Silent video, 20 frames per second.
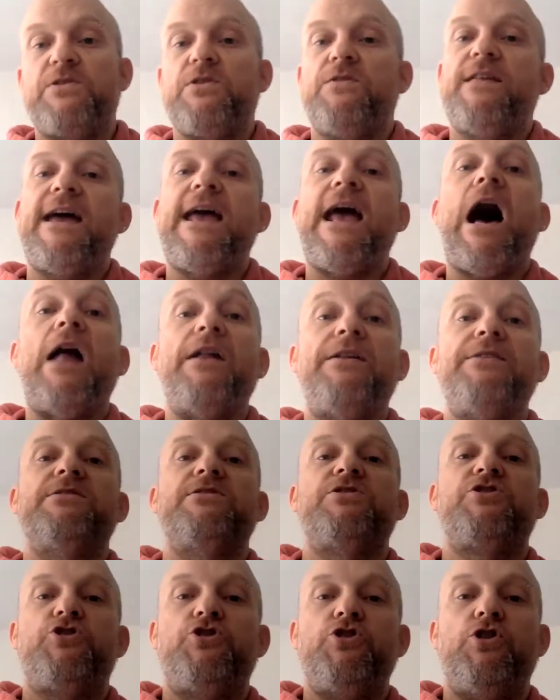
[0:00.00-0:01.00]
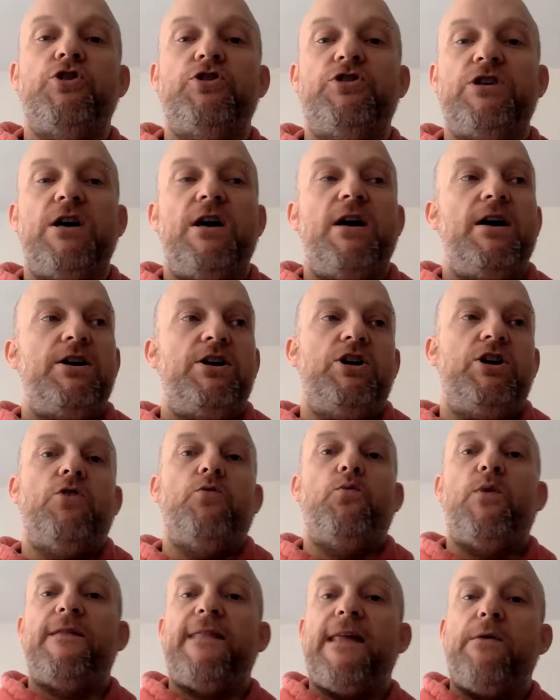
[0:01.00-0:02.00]
So they understood,
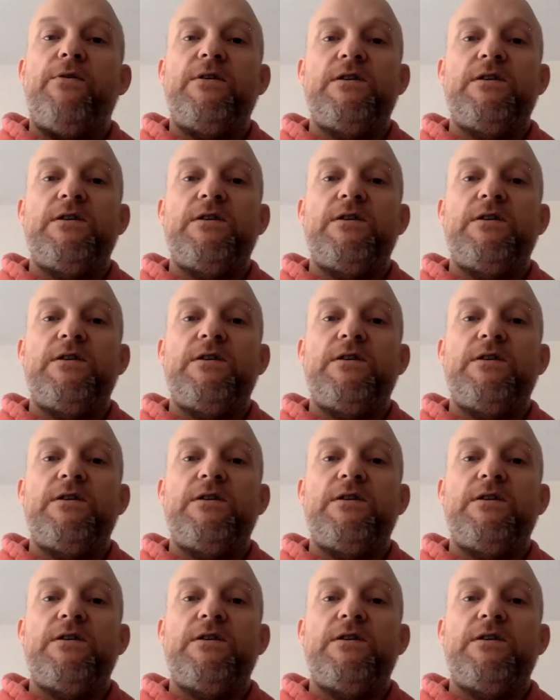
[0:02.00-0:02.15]
when they